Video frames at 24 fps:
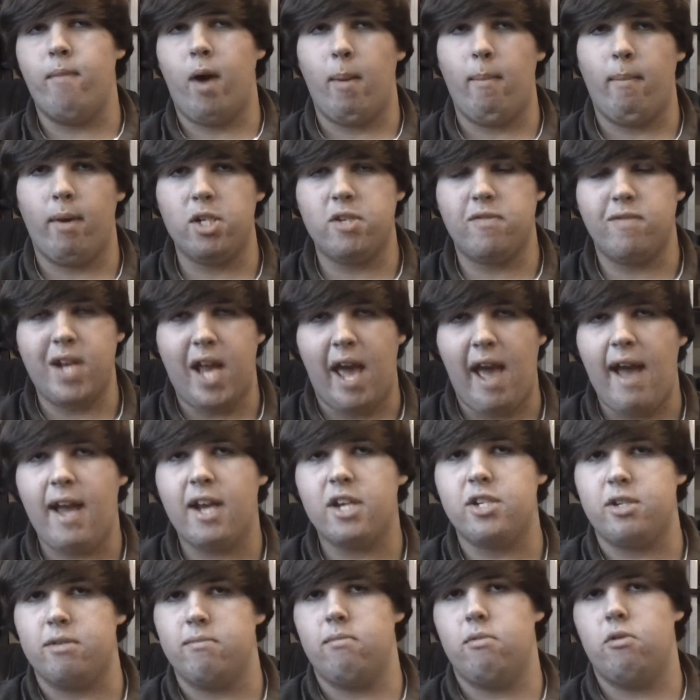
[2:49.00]
much of an
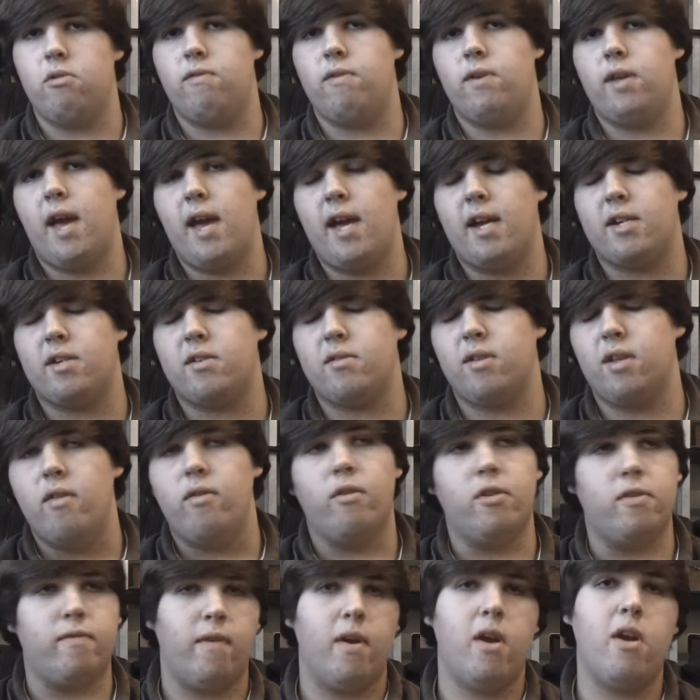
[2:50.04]
action movie, actually.
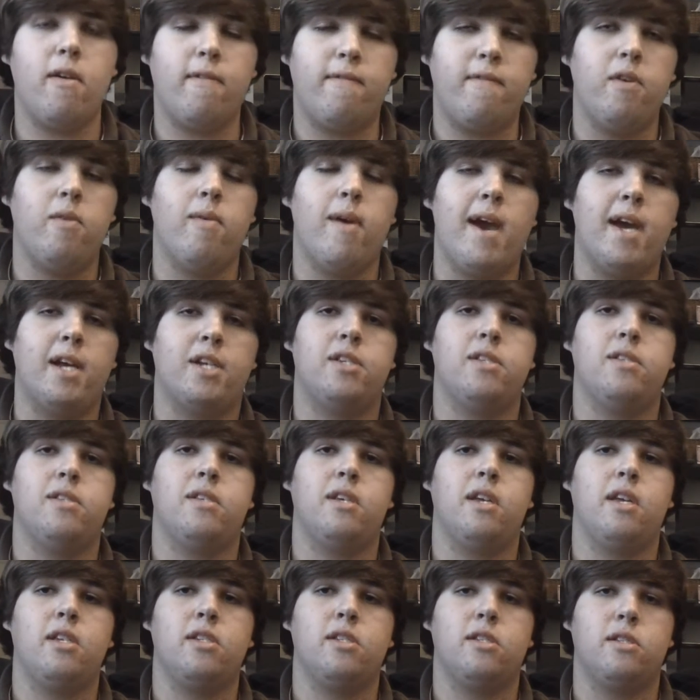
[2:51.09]
There's very few action
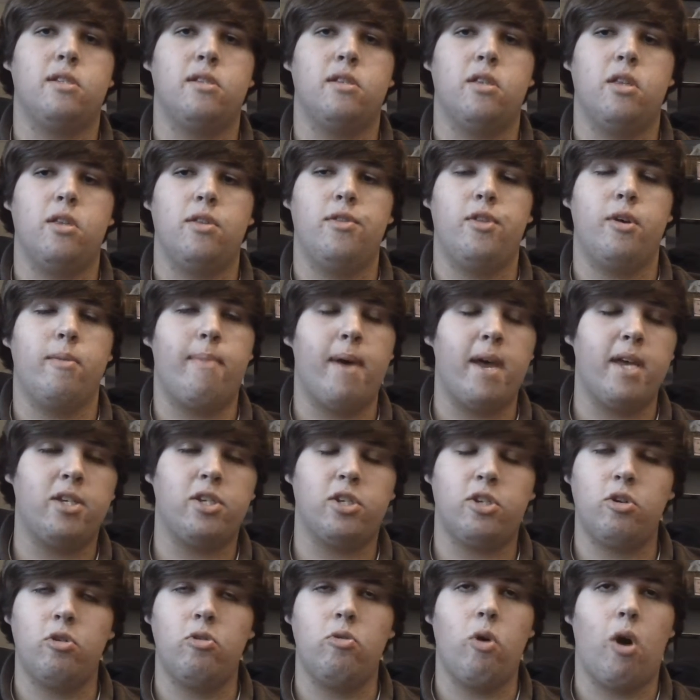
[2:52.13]
scenes. The
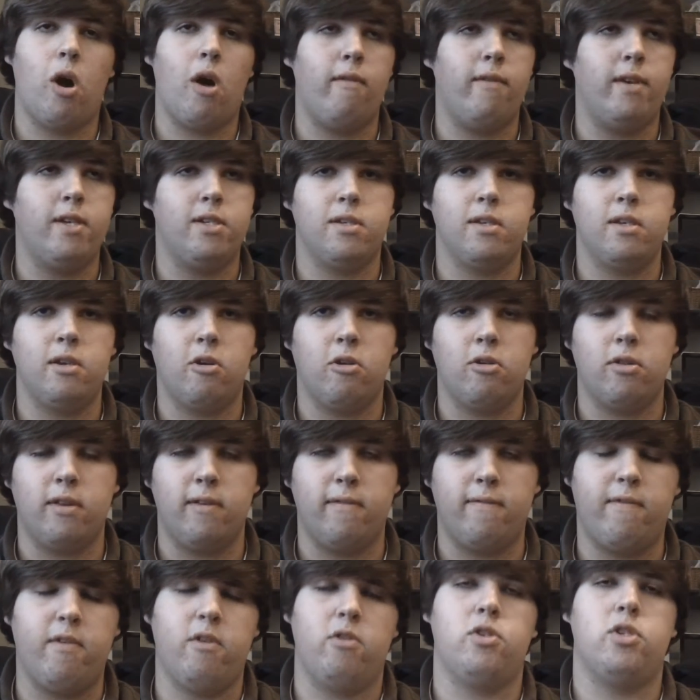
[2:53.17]
best two, obviously, are the
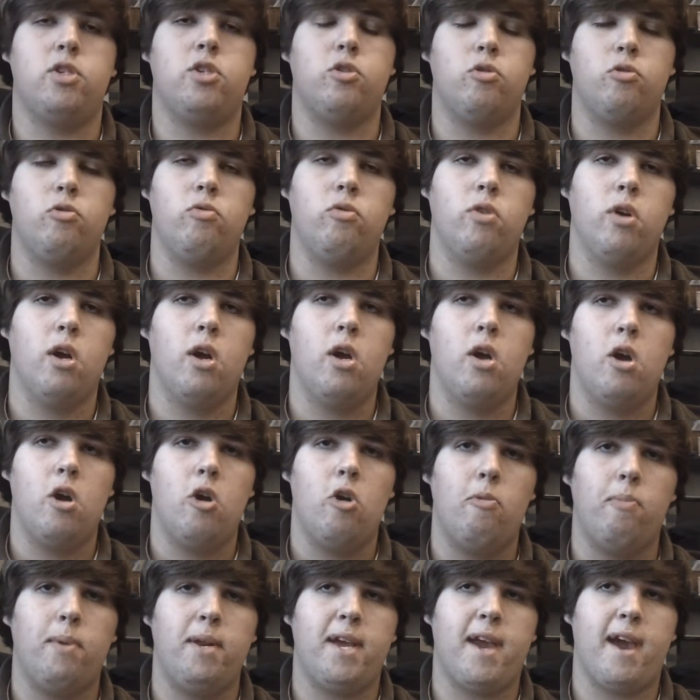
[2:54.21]
first two
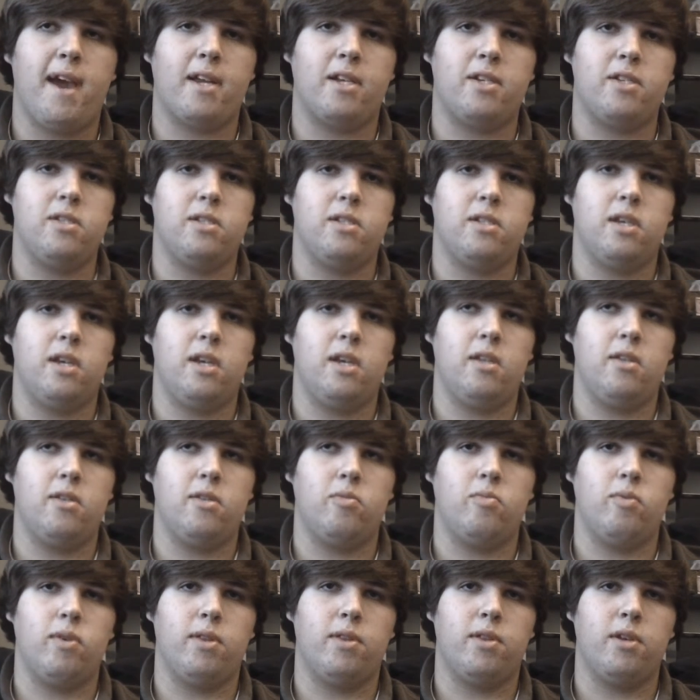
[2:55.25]
opening action
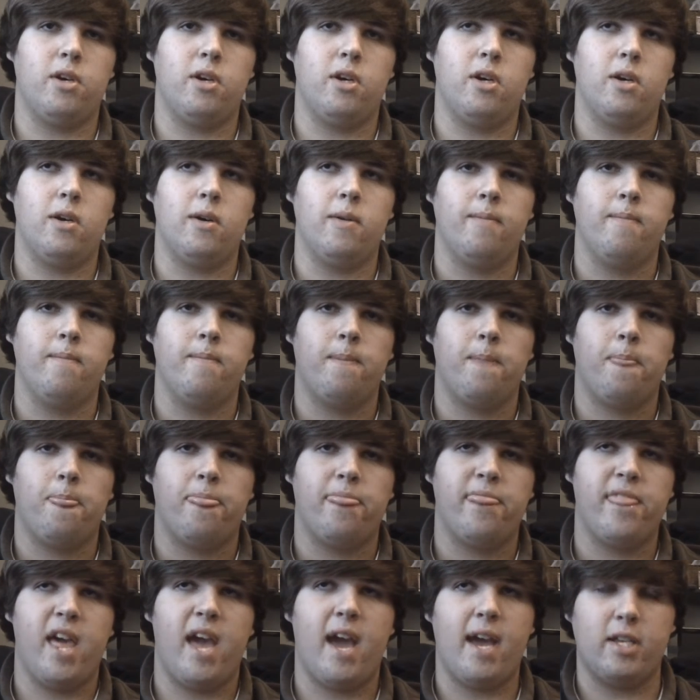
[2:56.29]
scenes with the
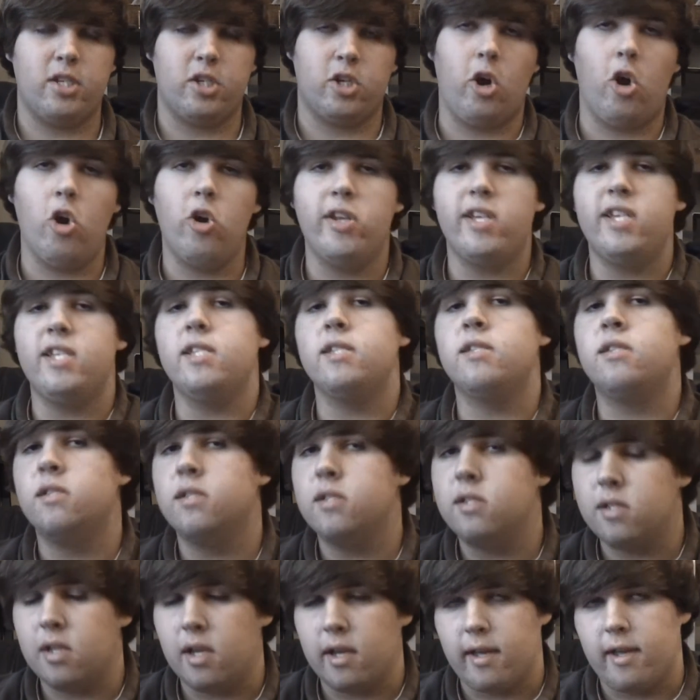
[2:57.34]

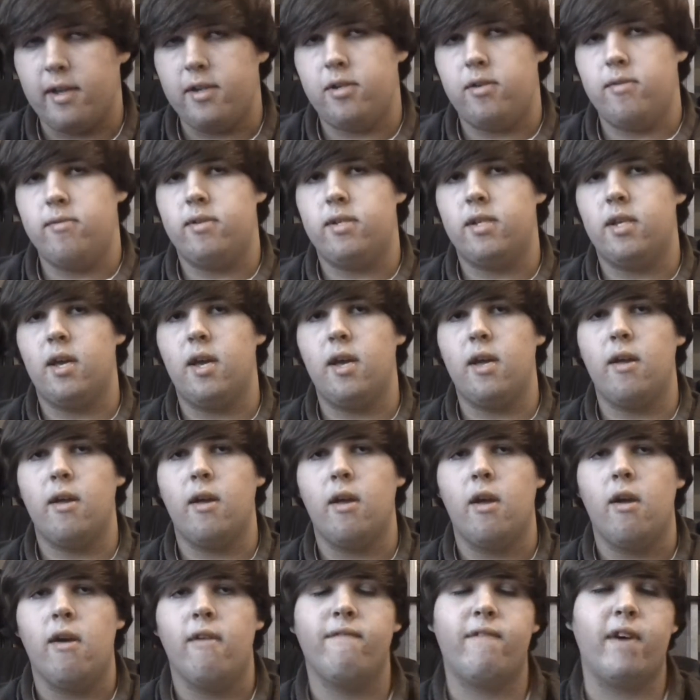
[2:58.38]
Asgardians, I guess you'd say,
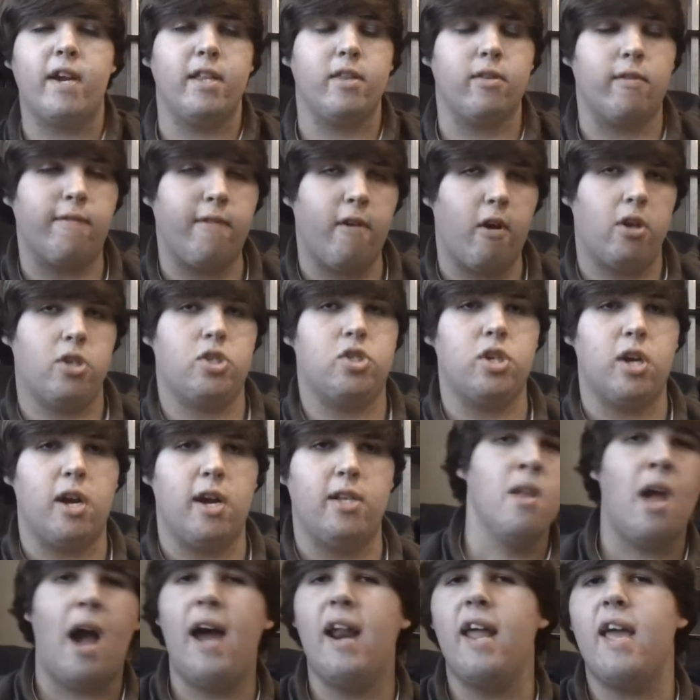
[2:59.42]
fighting the Frost
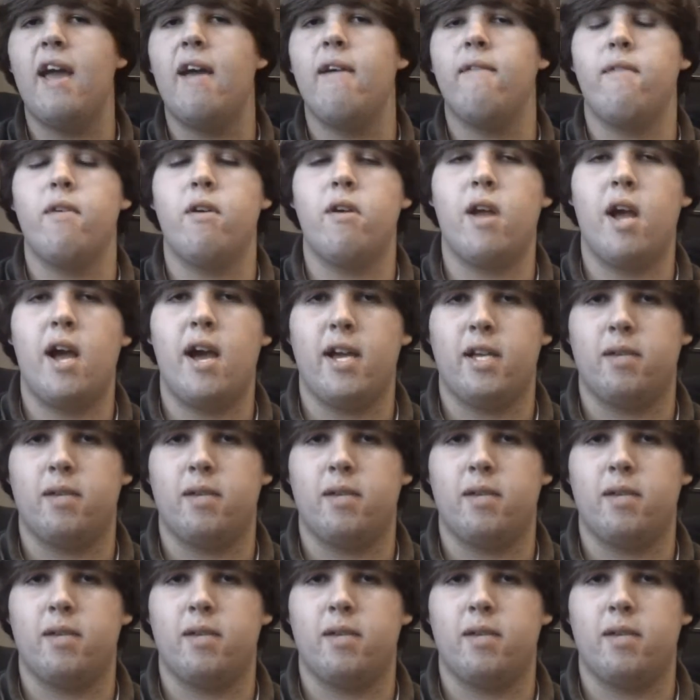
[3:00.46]
Giants. I didn't have very high